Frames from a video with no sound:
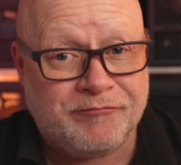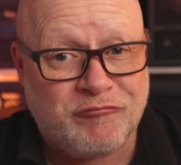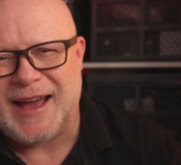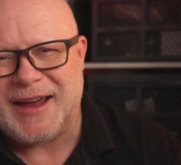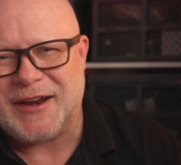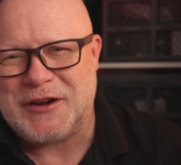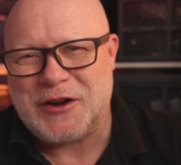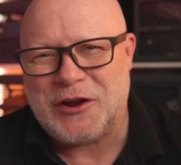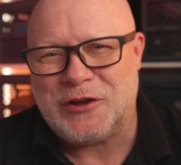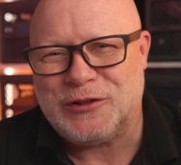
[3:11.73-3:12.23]

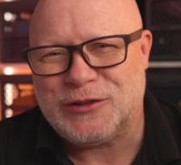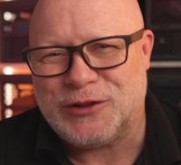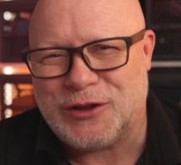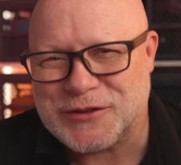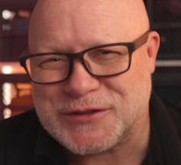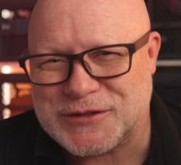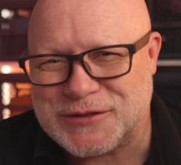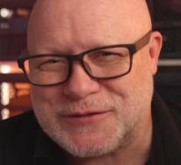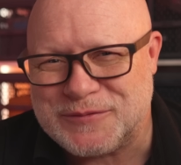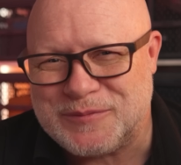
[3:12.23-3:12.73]
And I know
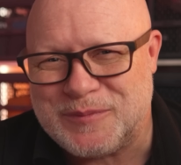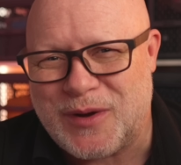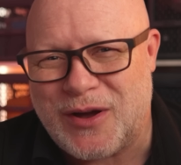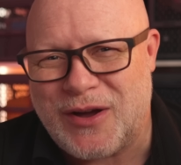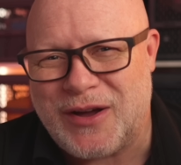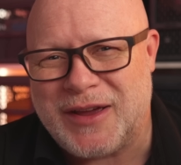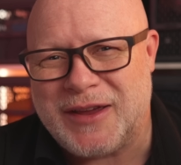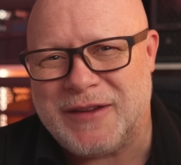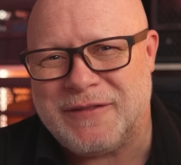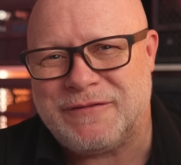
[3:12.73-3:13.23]
lots of
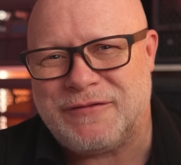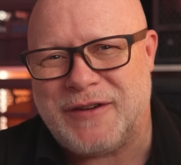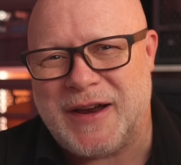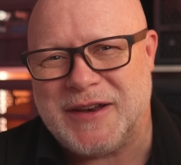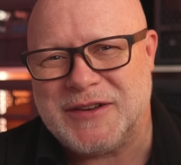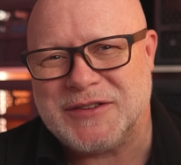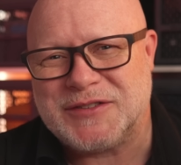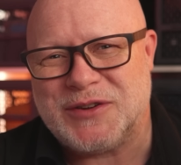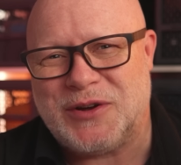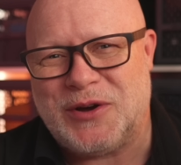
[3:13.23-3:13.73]
my
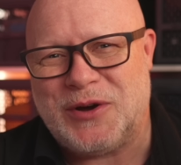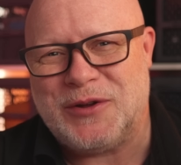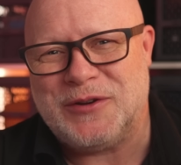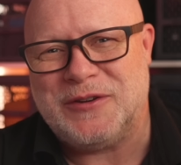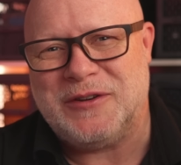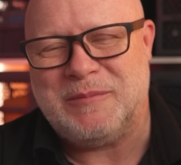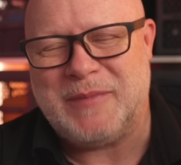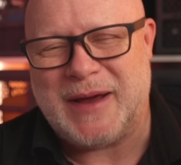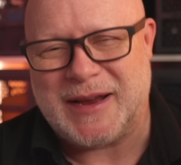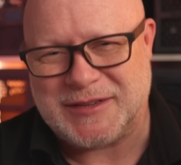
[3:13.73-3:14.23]
friends
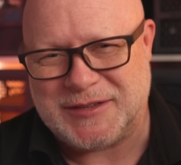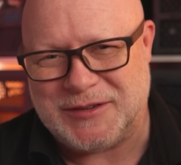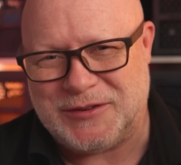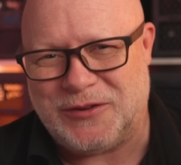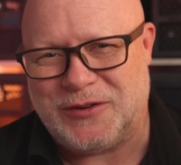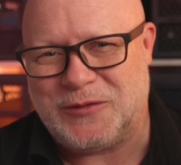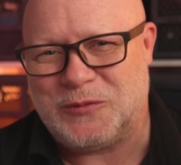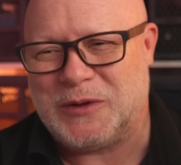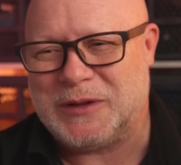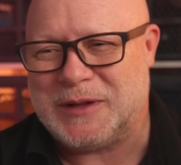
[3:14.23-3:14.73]
on
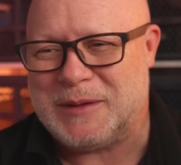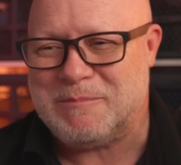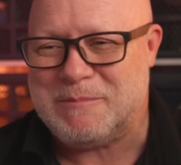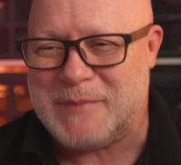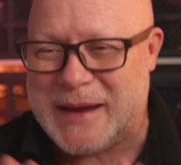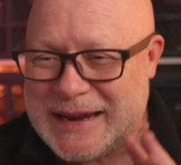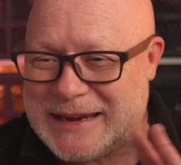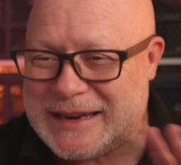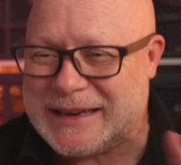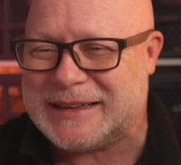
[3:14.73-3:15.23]
Mastodon will
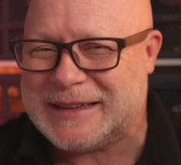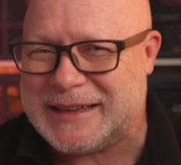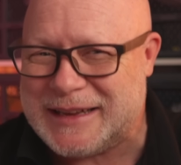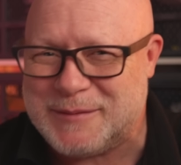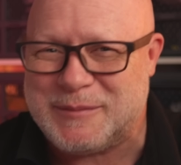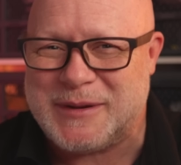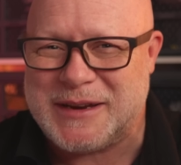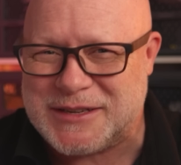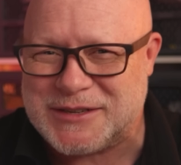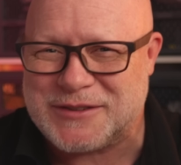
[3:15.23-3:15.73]
immediately
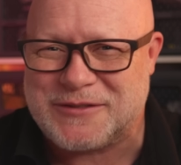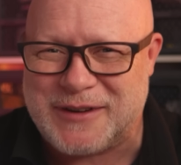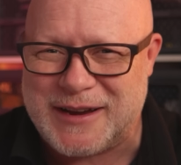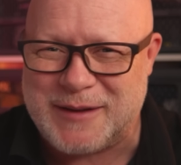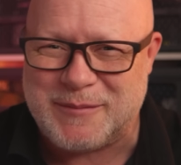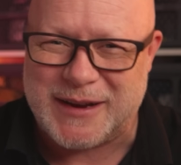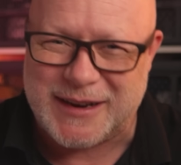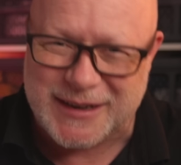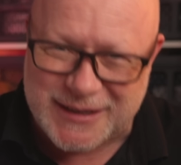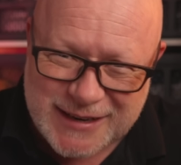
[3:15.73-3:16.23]
be
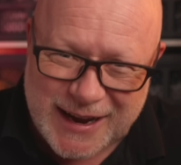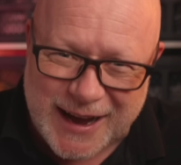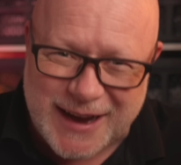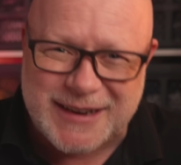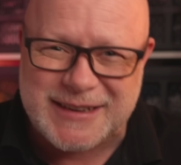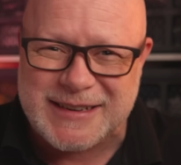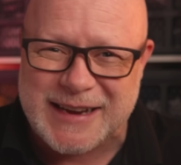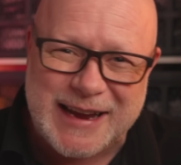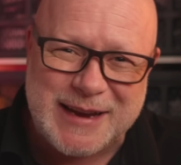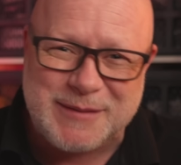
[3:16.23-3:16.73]
screaming,
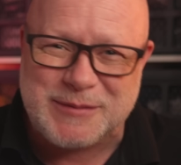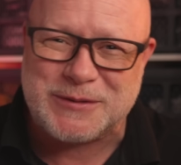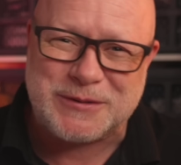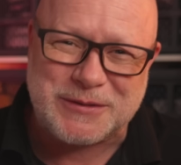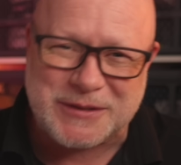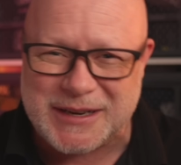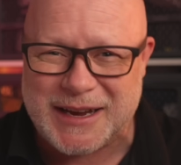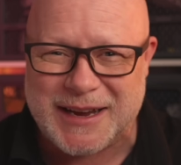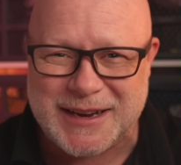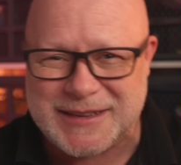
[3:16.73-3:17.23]
Darktable,
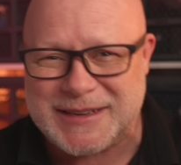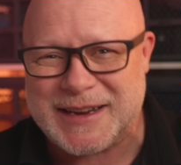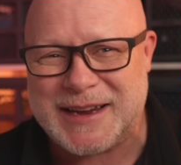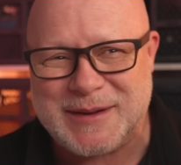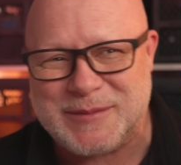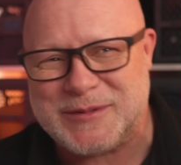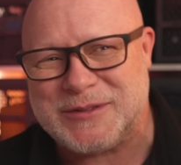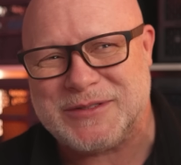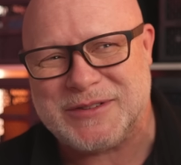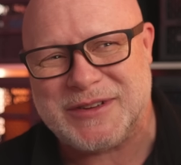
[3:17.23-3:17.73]

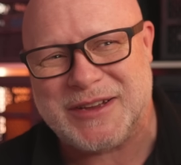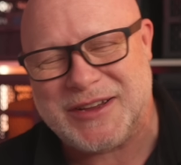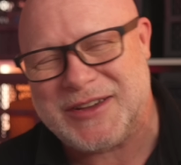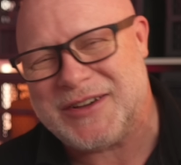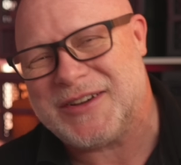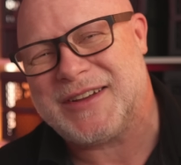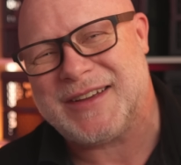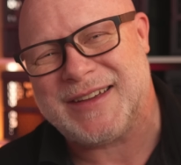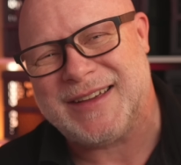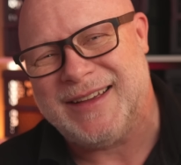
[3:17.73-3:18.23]
Darktable, you
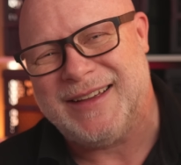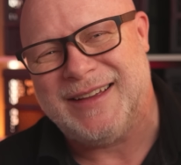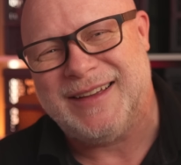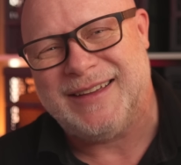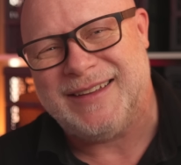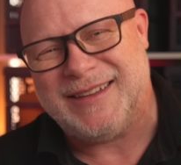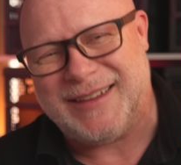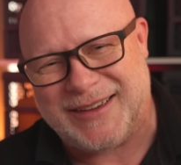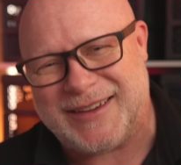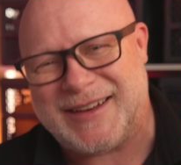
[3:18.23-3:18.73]

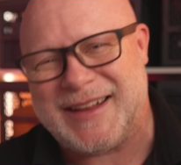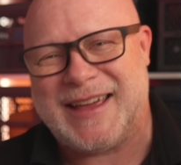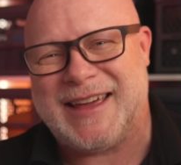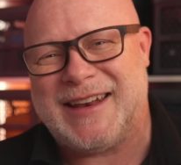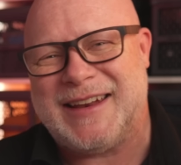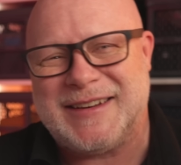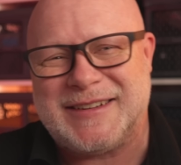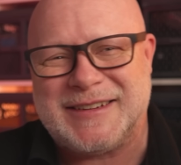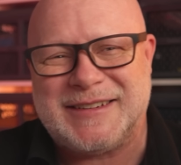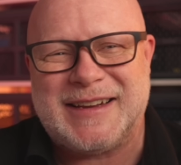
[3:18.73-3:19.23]
gotta get
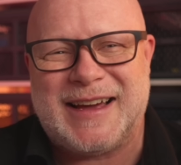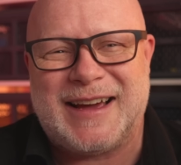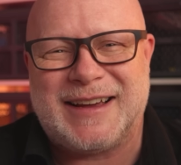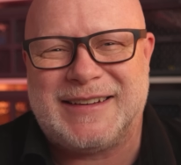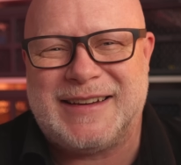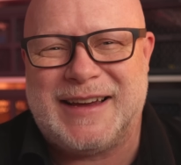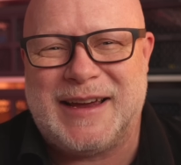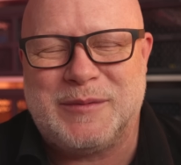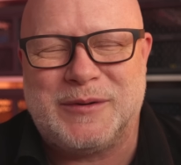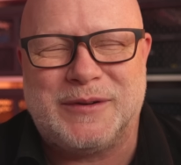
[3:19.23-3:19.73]
into
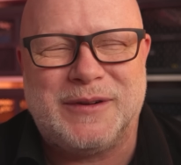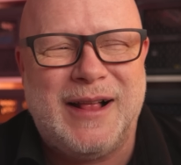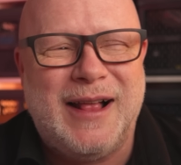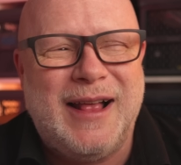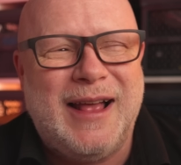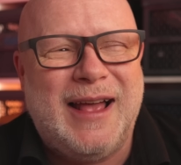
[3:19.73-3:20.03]
Darktable.